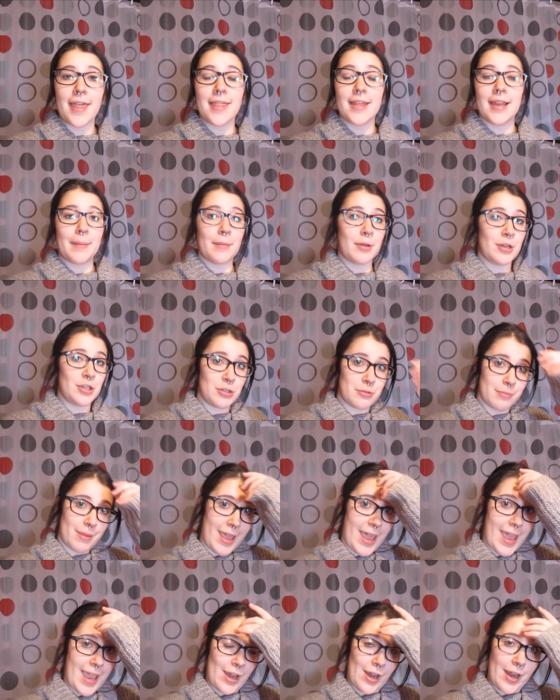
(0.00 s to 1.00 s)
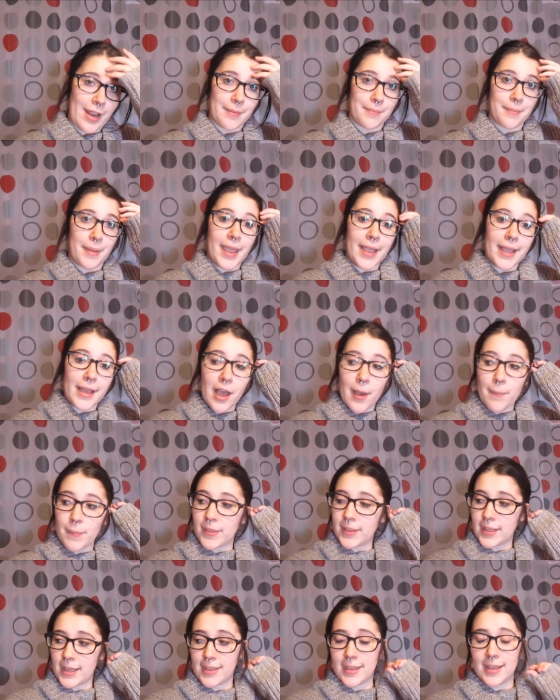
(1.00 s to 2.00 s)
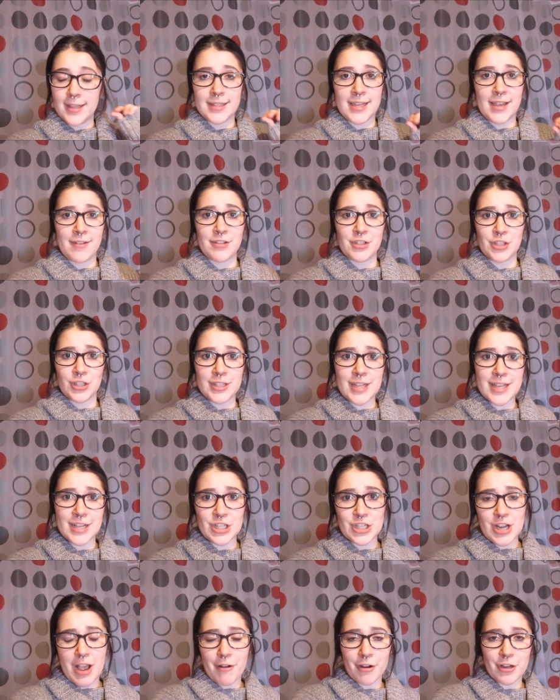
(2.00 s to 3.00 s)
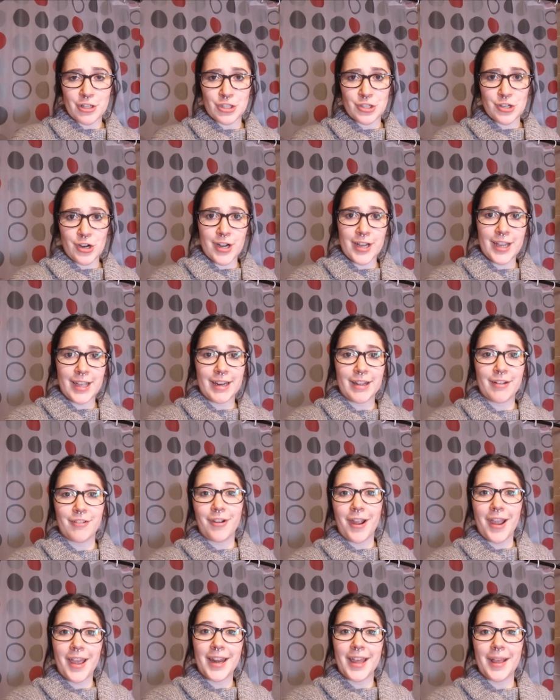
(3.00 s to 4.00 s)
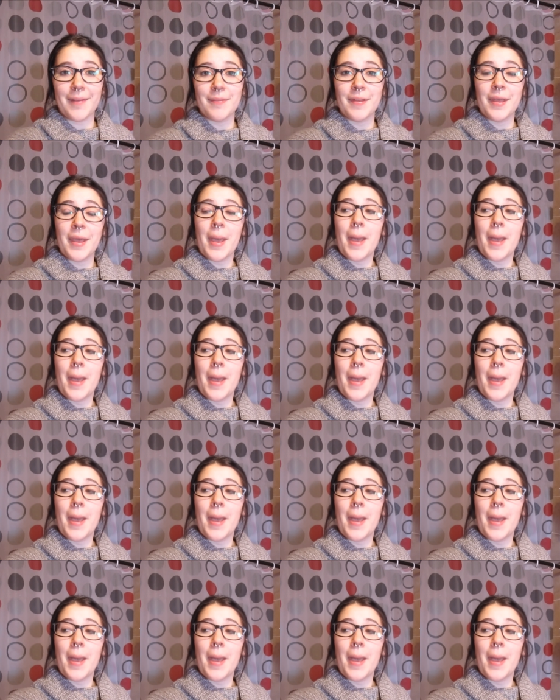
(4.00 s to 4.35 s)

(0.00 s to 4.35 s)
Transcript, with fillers: And then I'm going to do my hair and makeup. And then I think David's going to take a shower and start getting ready.